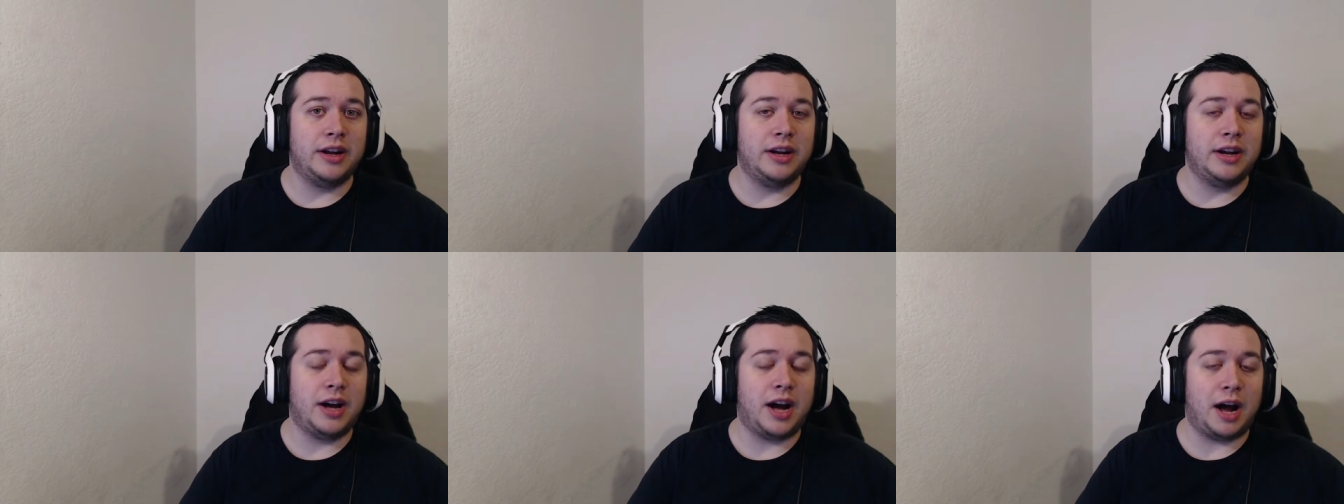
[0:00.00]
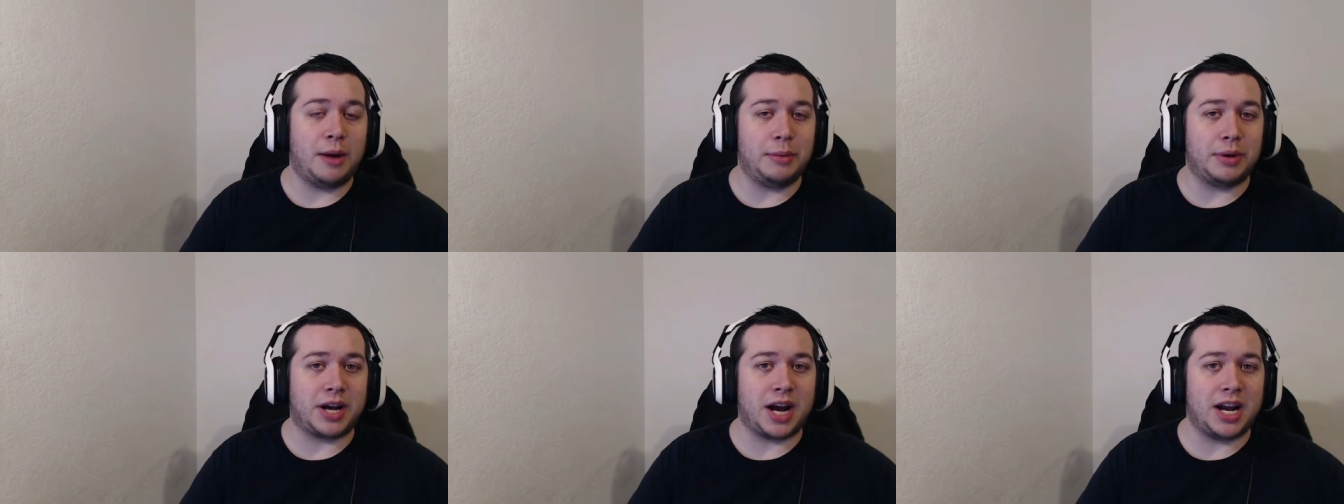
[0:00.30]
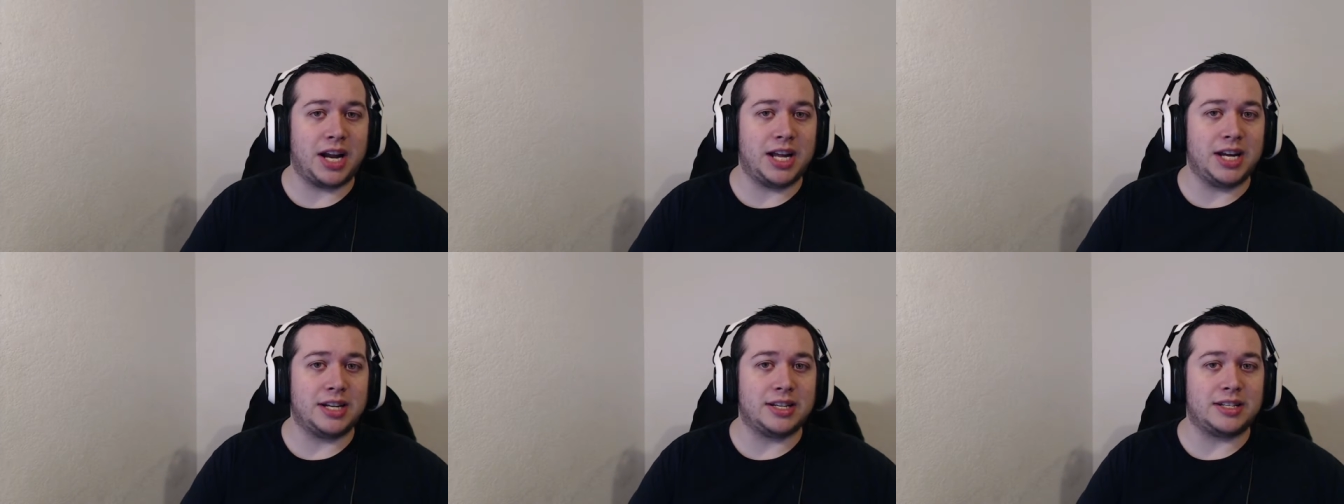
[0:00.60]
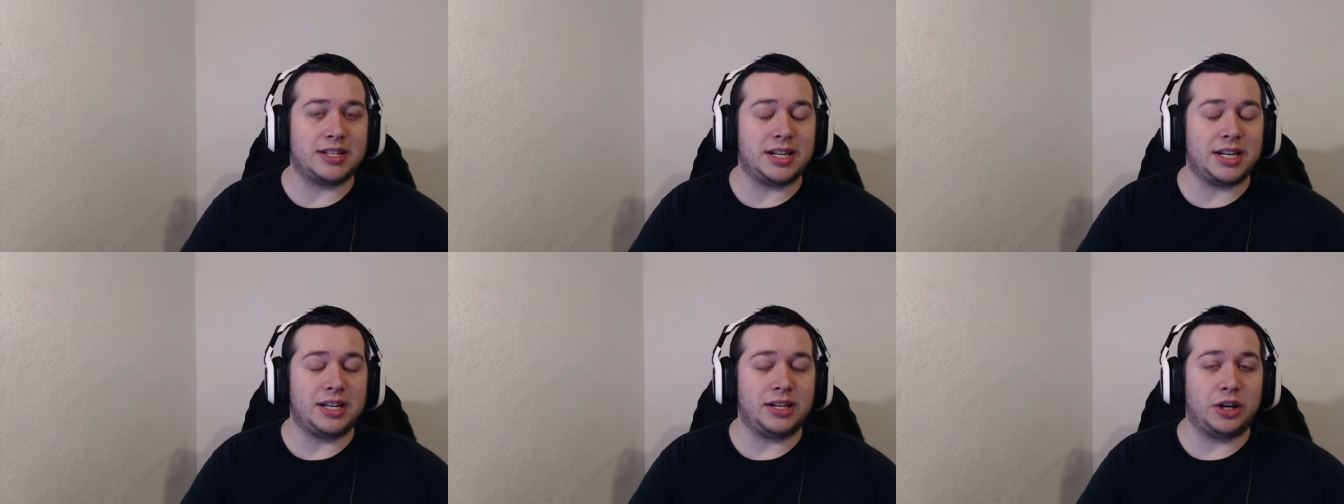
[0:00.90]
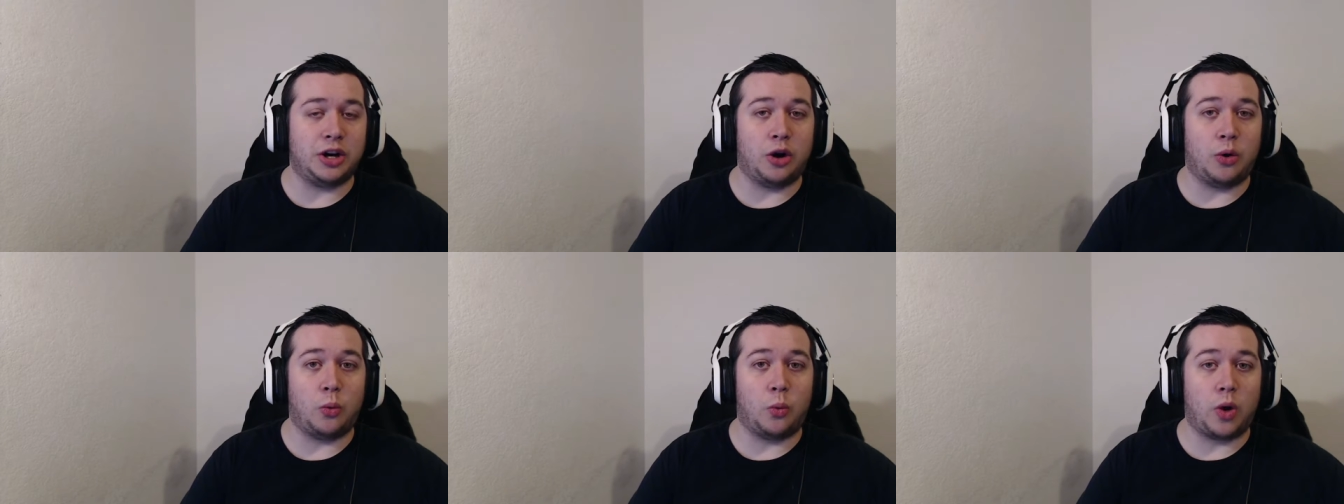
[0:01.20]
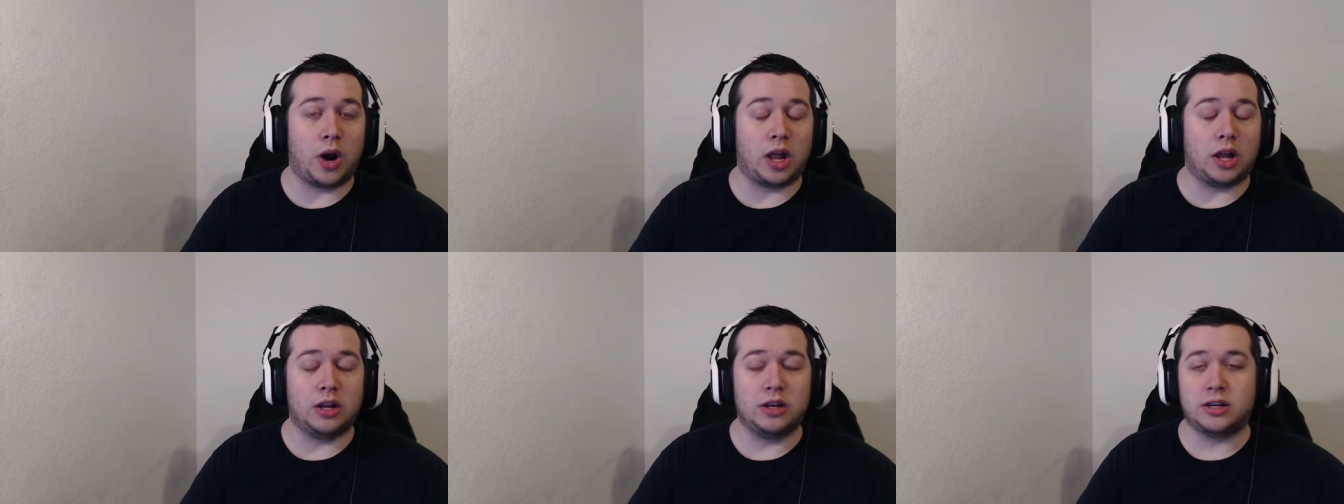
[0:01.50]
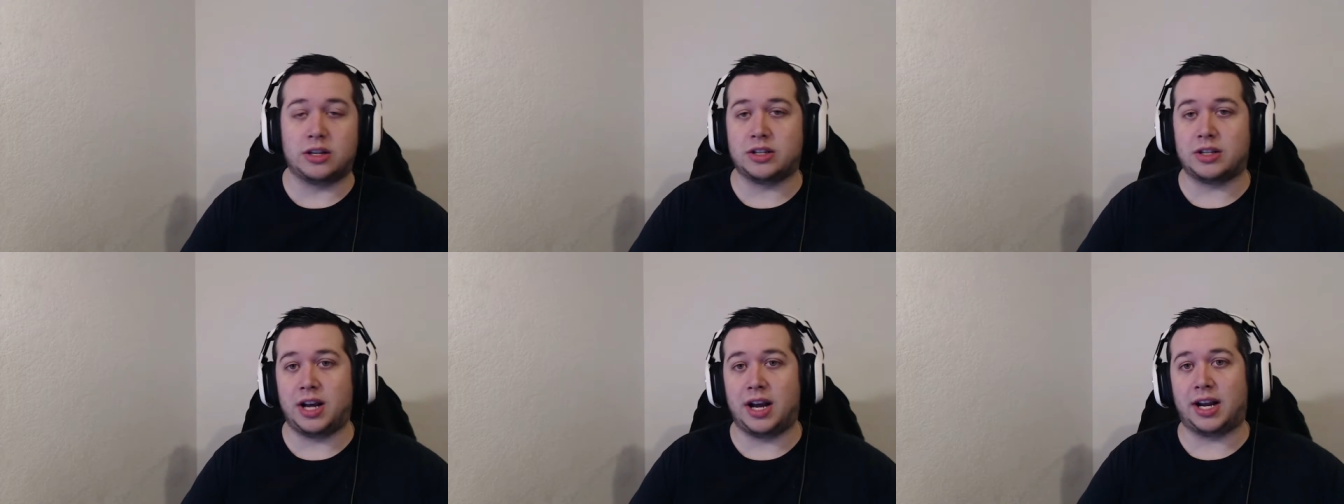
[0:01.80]
I'd be kind of into seeing, you know, what it looks
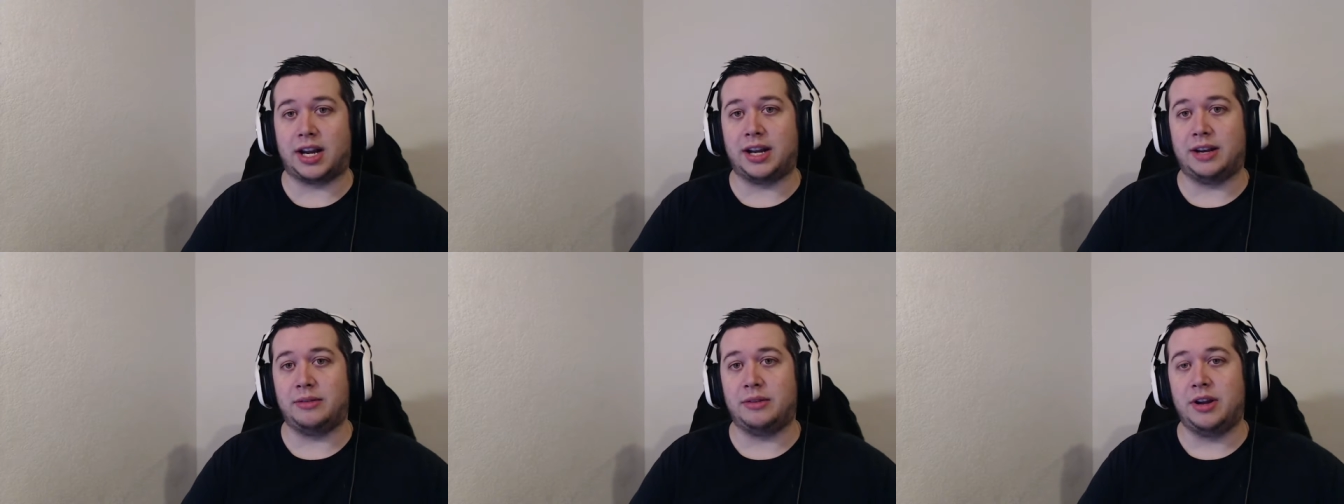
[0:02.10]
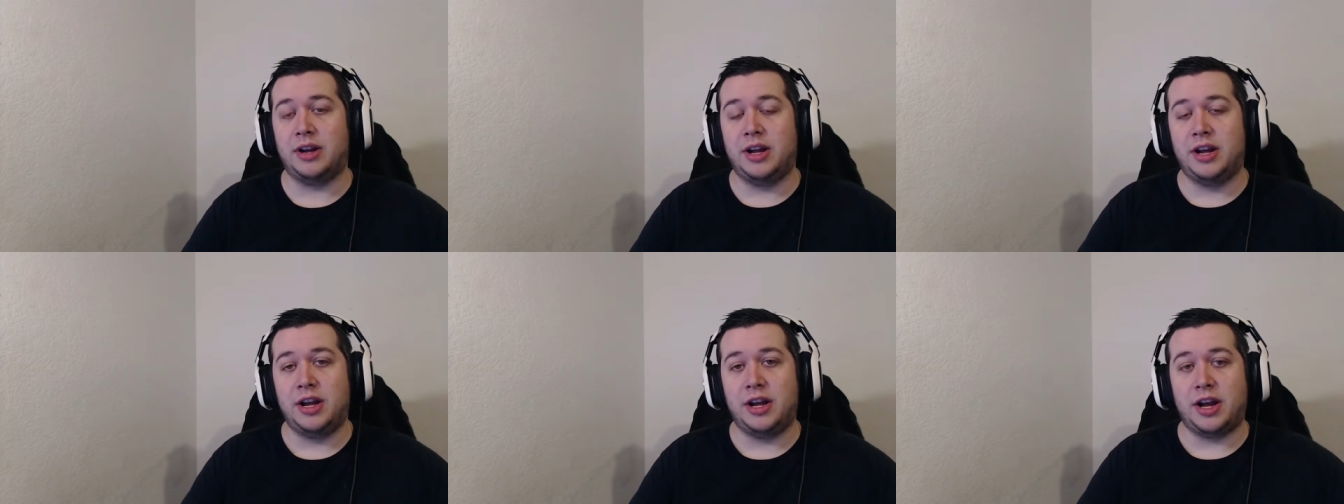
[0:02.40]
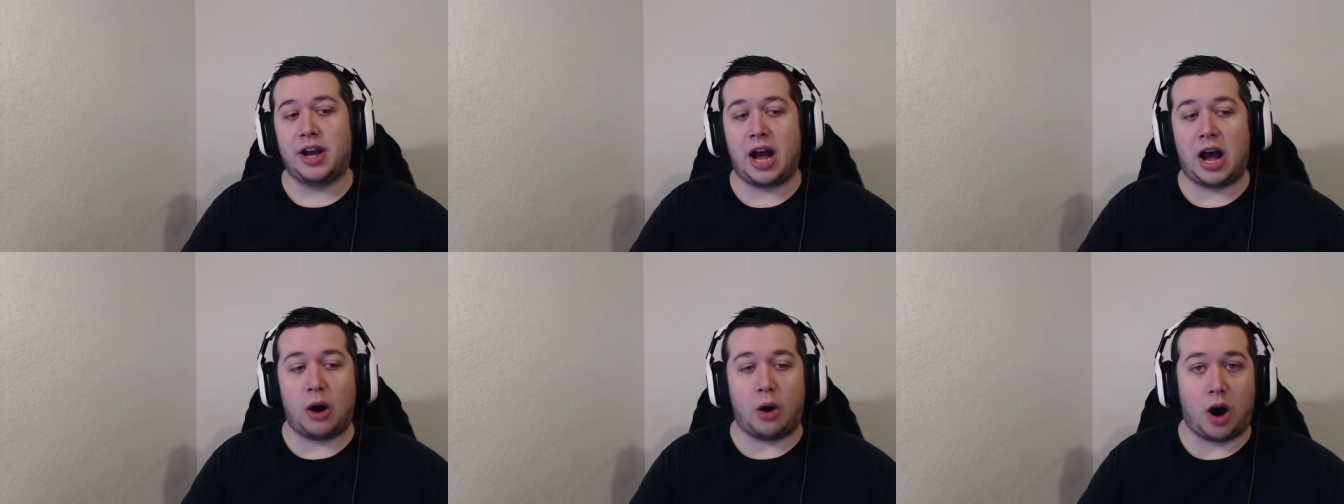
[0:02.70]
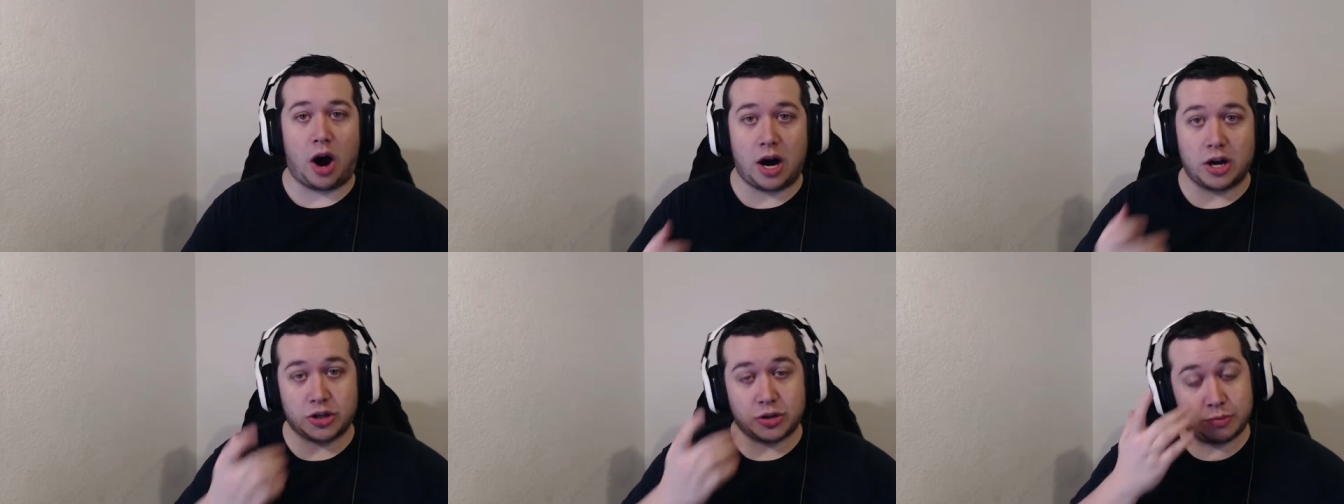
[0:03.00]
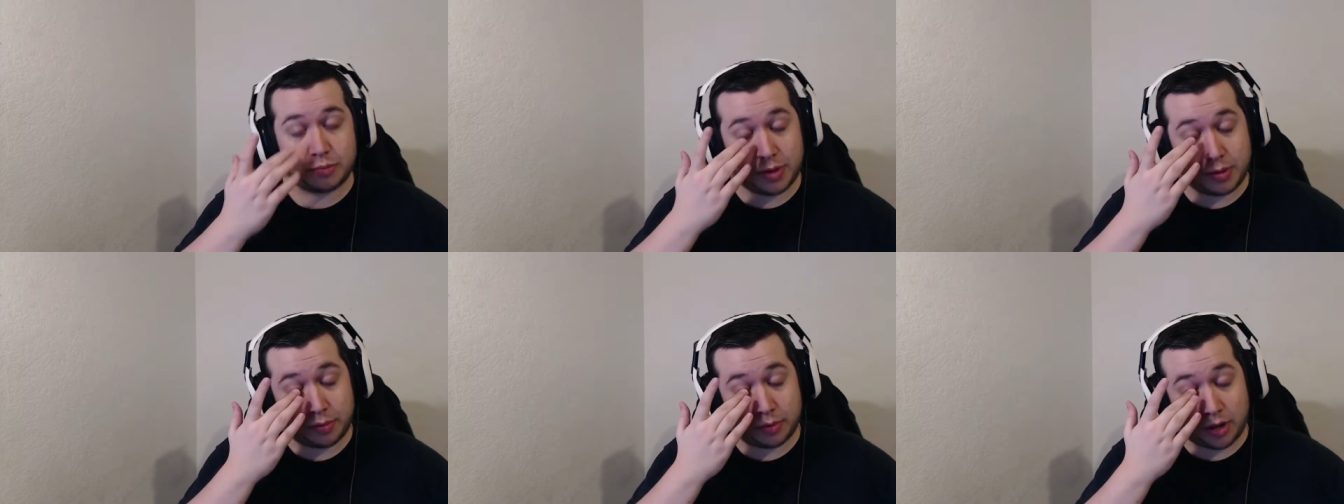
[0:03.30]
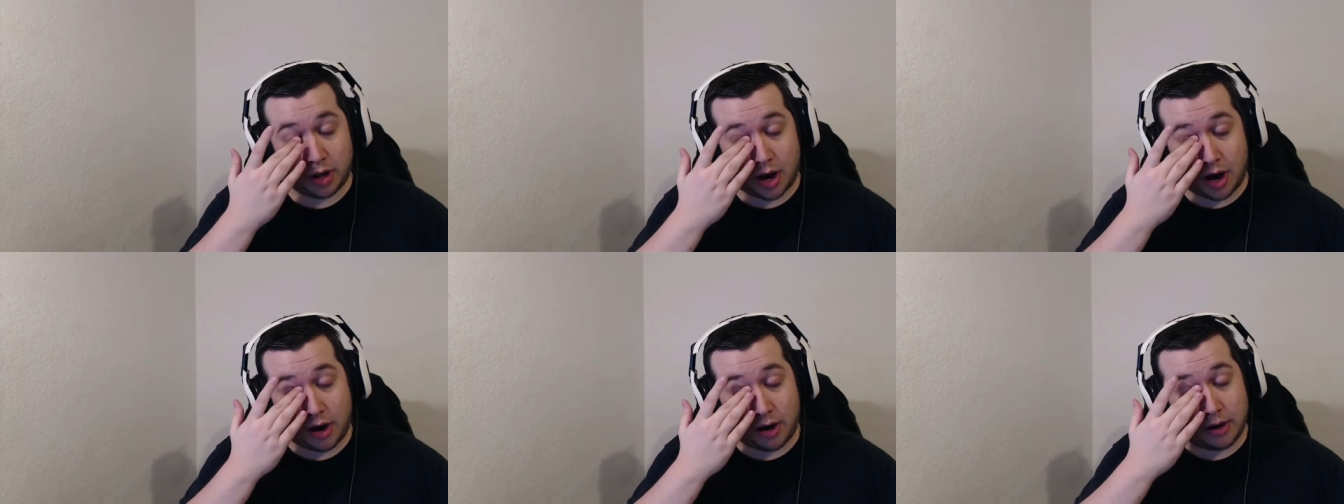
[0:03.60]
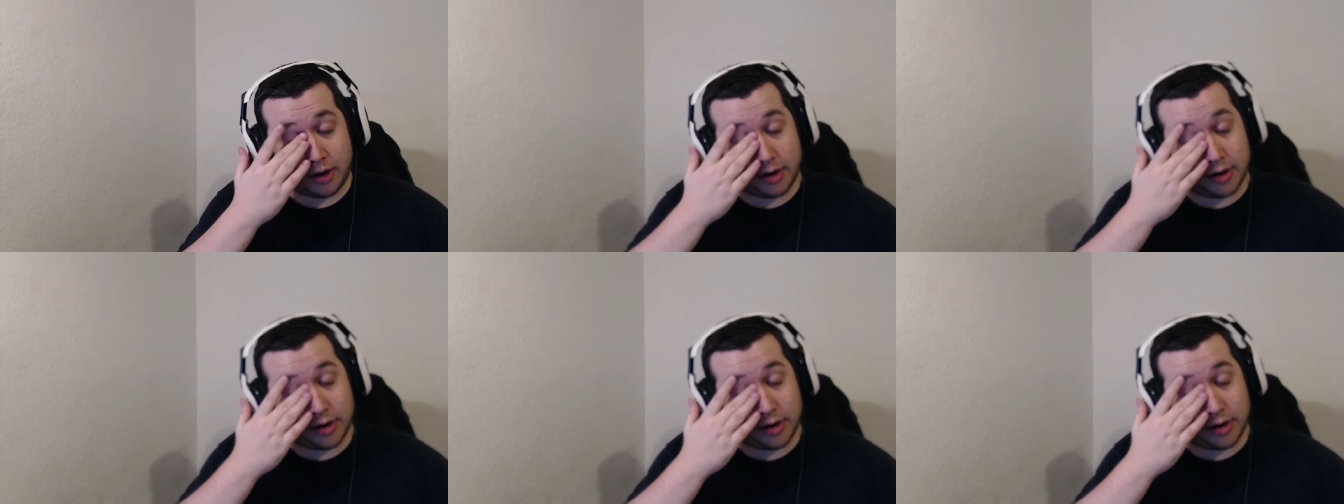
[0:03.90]
like and how awesome people are and